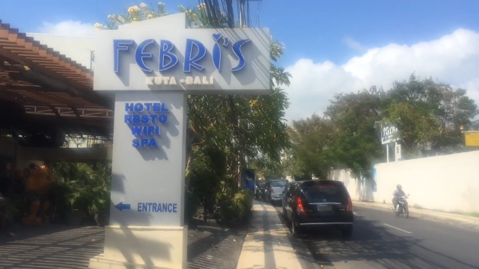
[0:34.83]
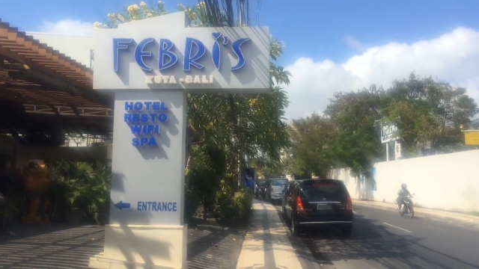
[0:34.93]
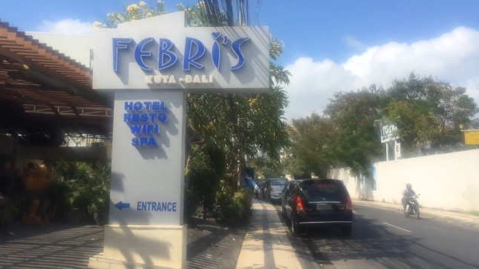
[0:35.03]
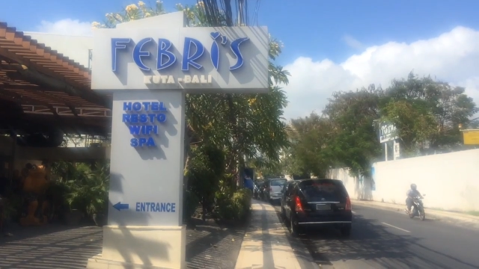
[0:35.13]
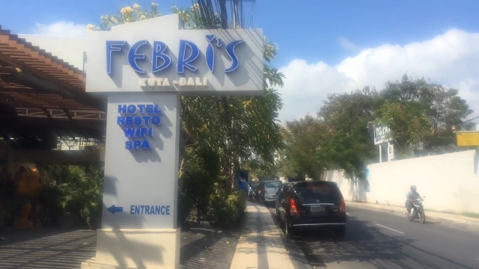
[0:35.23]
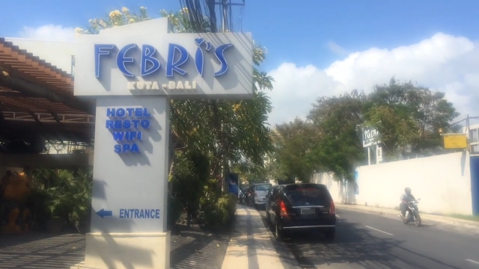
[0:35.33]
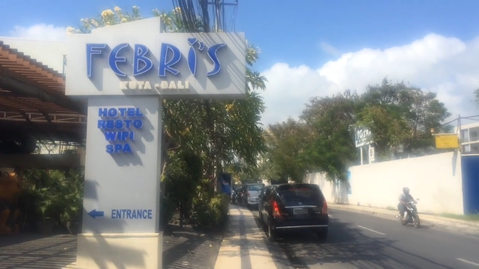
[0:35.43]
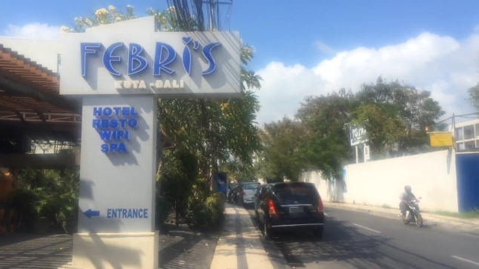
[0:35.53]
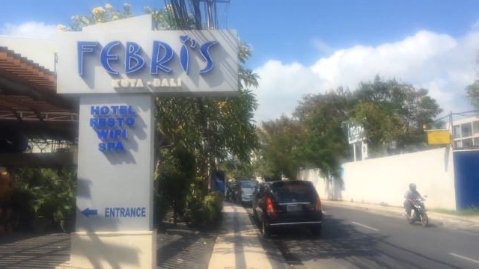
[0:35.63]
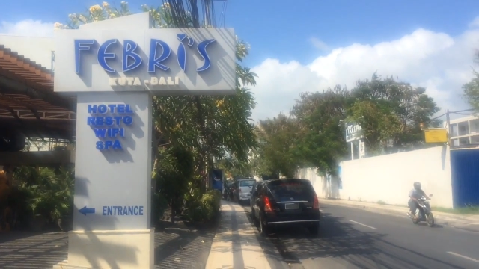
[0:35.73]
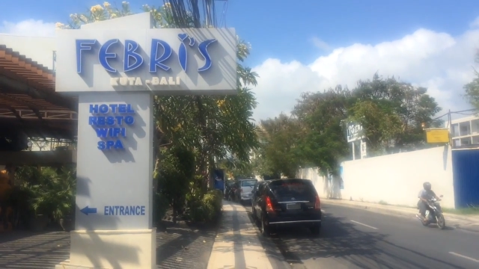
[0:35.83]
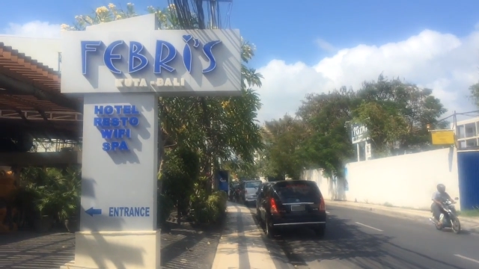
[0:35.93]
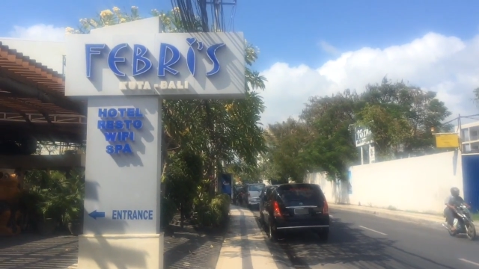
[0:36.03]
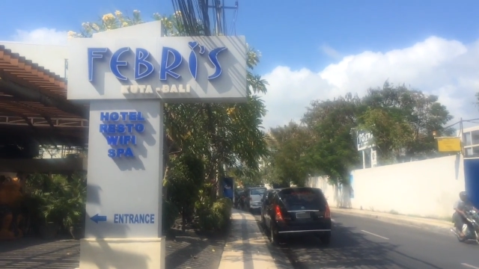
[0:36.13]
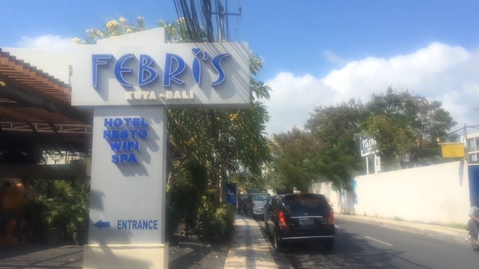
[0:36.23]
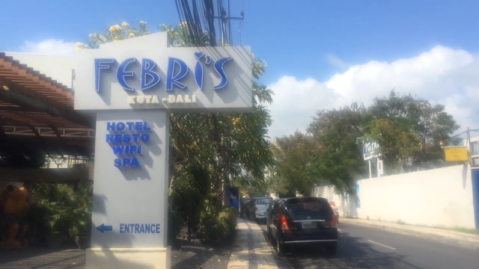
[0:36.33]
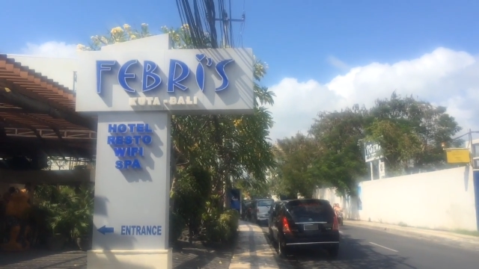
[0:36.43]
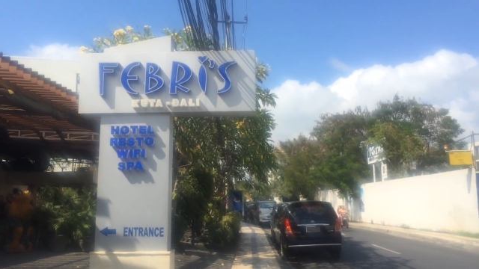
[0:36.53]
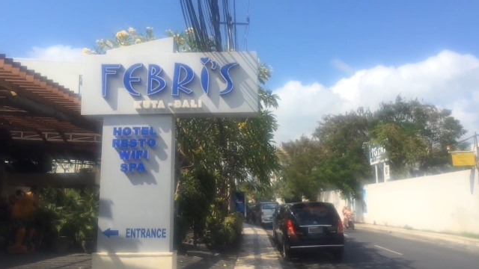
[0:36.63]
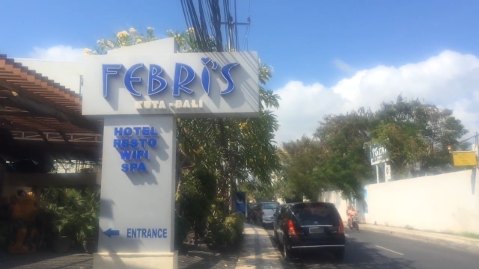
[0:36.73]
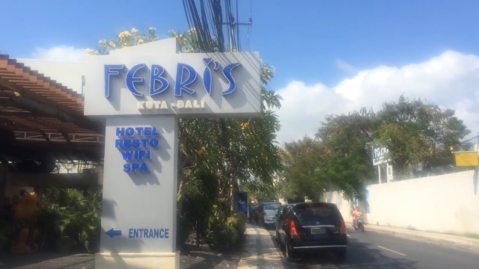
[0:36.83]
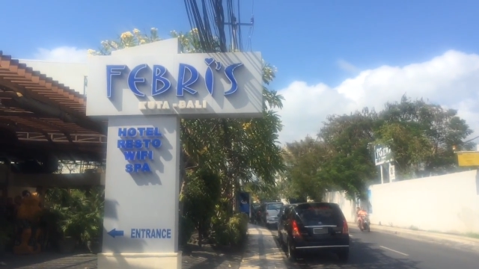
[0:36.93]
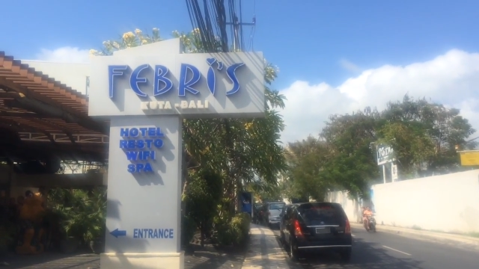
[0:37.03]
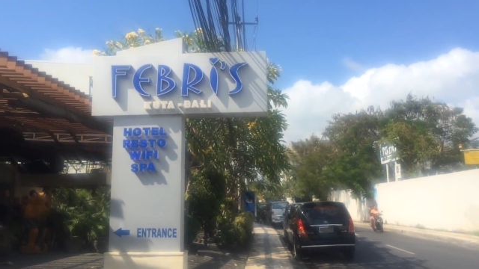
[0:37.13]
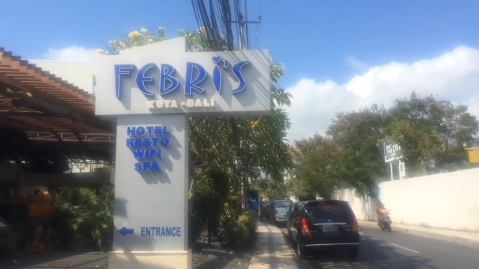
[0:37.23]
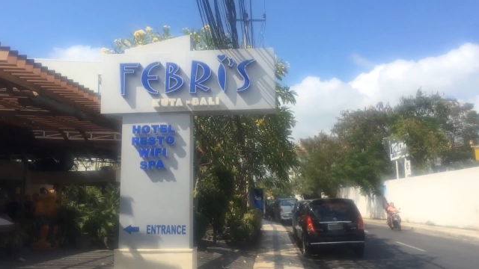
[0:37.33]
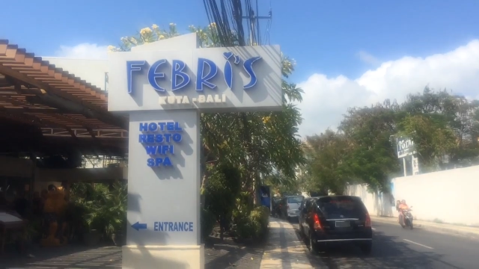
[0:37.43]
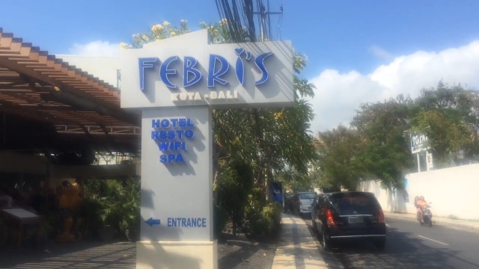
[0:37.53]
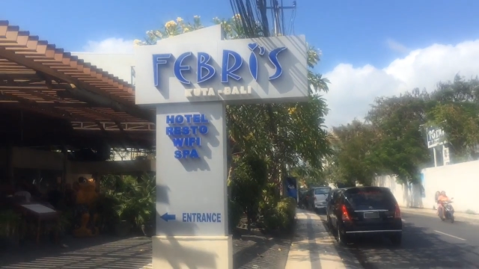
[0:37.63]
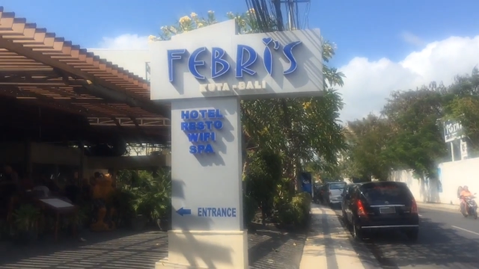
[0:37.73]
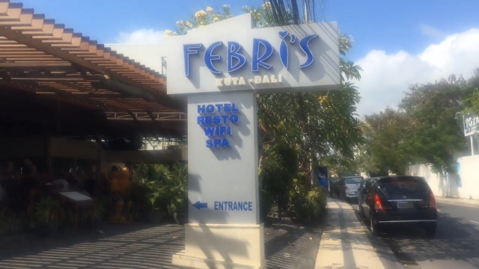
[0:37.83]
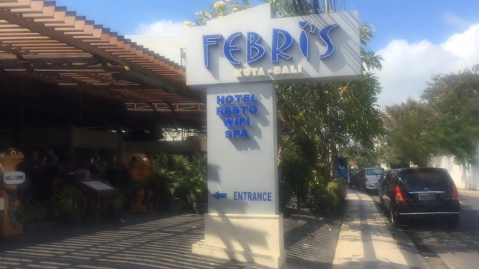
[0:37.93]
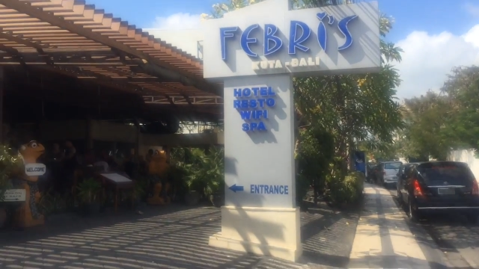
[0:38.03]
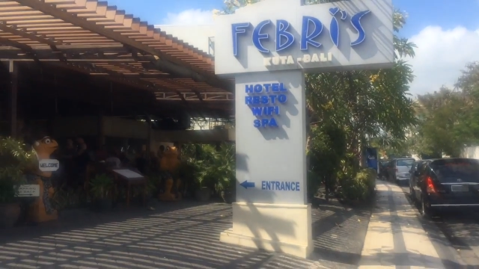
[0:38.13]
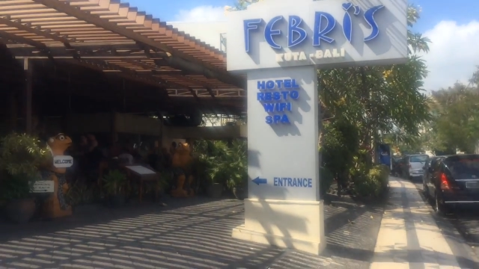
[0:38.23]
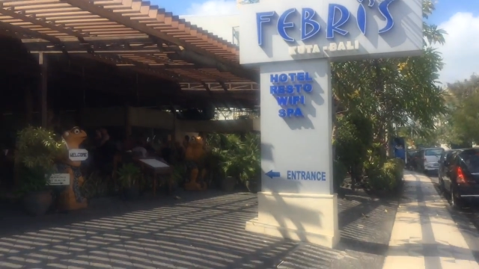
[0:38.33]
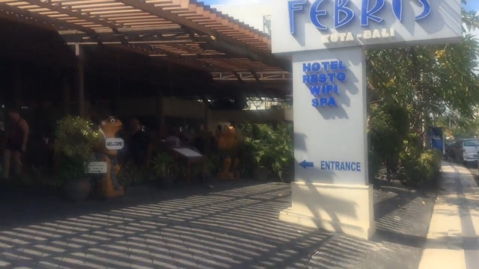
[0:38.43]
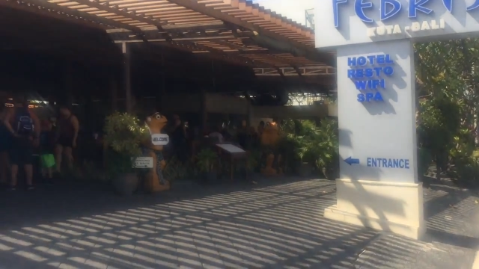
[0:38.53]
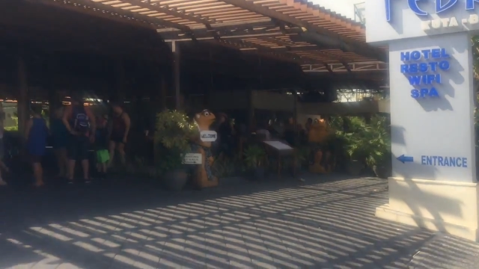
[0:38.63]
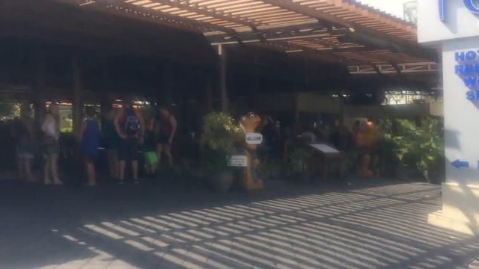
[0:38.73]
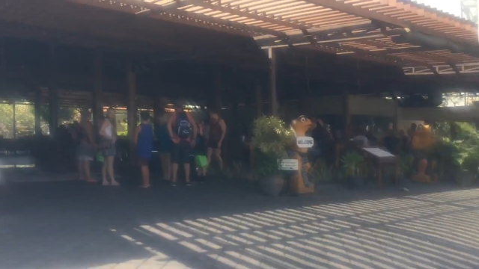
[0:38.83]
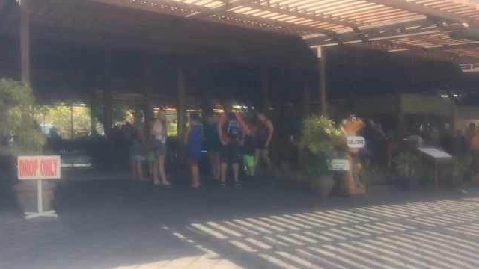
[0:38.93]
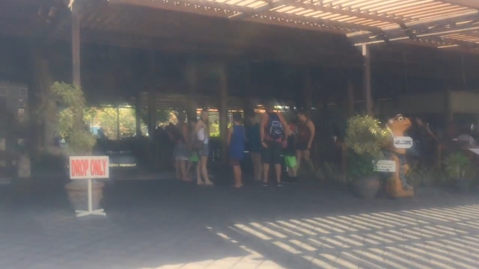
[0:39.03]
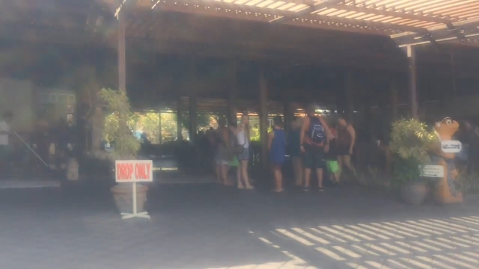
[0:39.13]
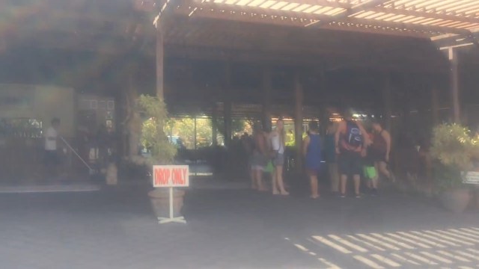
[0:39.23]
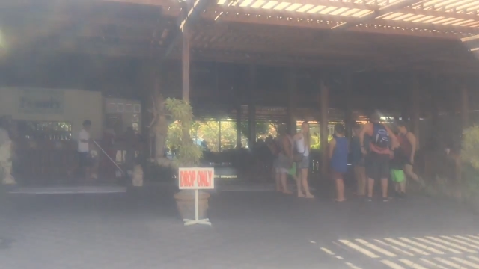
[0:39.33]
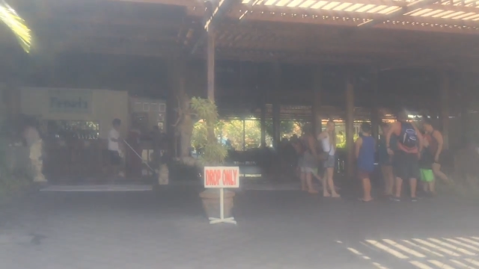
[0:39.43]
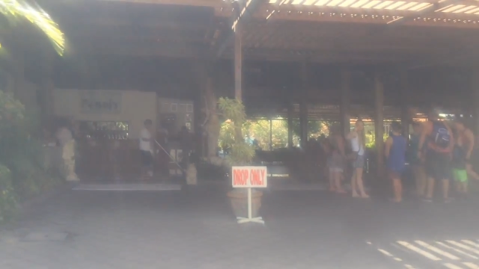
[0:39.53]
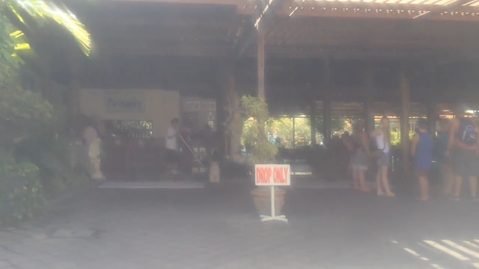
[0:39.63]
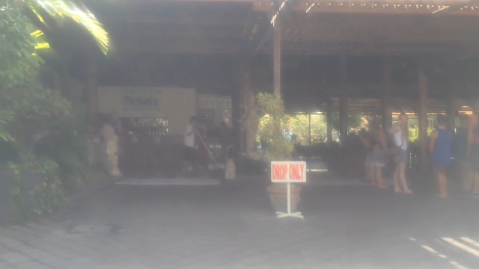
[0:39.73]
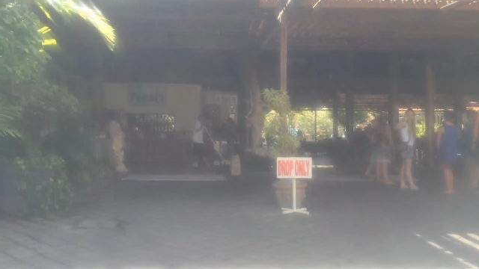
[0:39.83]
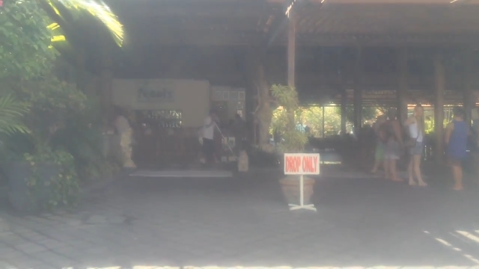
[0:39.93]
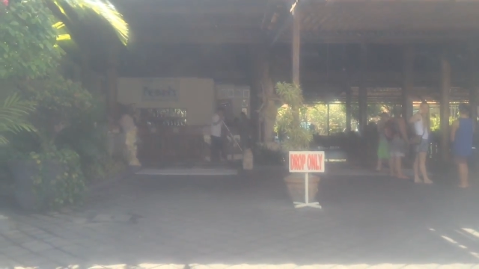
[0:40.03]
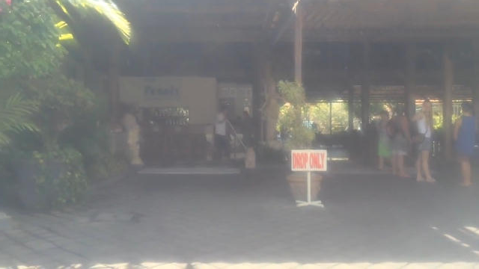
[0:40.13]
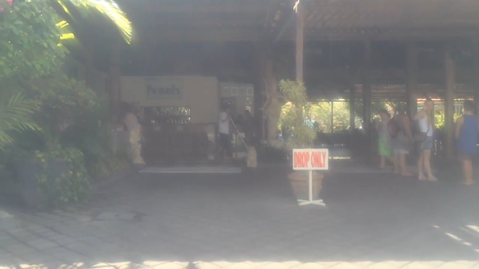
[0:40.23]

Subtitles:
Nobody's mouth can be seen.